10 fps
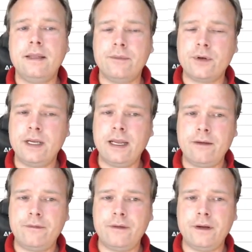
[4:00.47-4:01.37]
Then we could
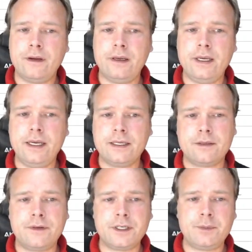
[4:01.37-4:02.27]
have
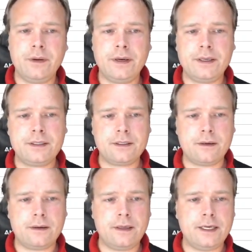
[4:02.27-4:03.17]
years of experience
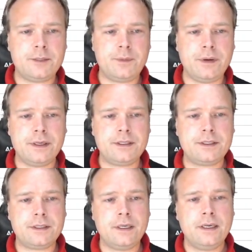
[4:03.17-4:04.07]
or
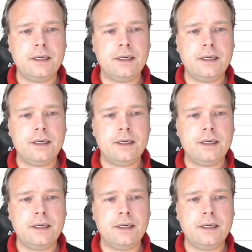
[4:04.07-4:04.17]
experience